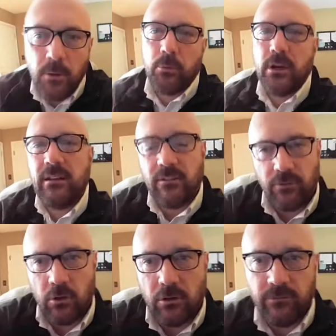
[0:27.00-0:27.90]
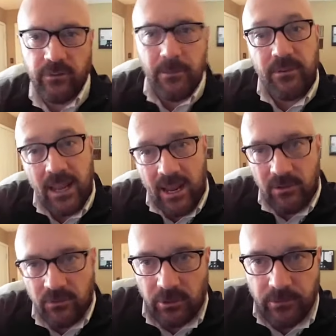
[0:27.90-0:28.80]
pretty difficult for them to
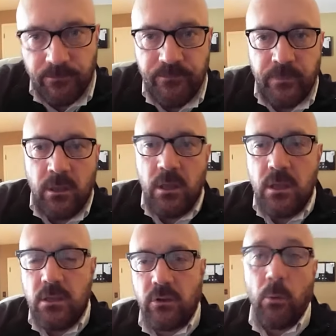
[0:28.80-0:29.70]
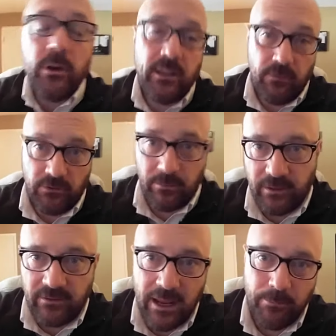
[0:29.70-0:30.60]
answer. So I want to give you some
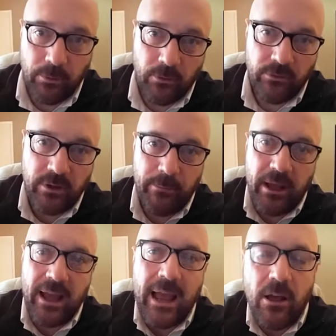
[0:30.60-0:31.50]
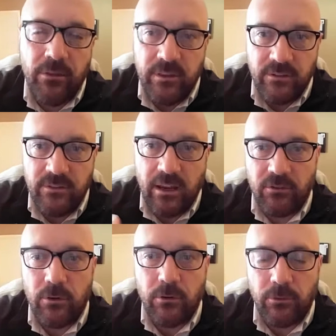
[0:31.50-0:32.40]
examples about how this
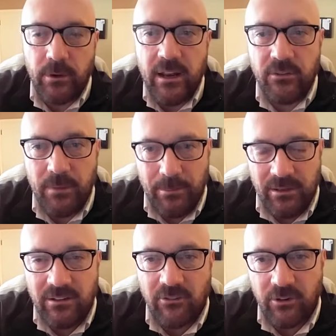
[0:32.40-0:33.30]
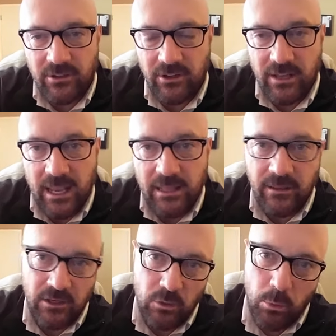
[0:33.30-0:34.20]
external threat is maybe different today
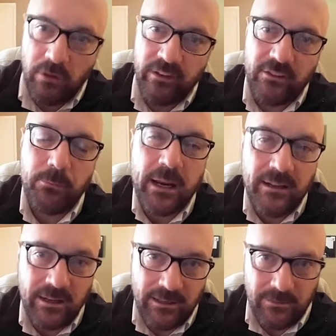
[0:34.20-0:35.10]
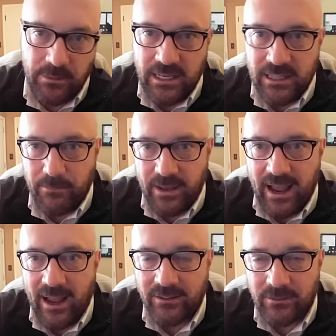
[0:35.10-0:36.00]
than you would have expected it to be in the
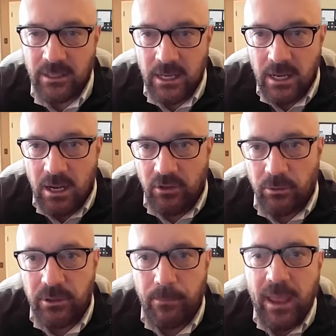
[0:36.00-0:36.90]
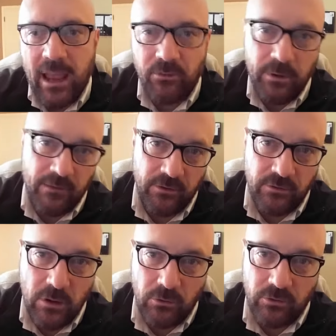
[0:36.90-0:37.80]
past. So in the past, we have this
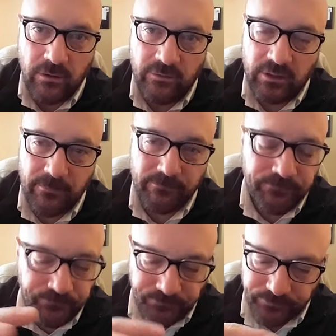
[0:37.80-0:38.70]
notion of some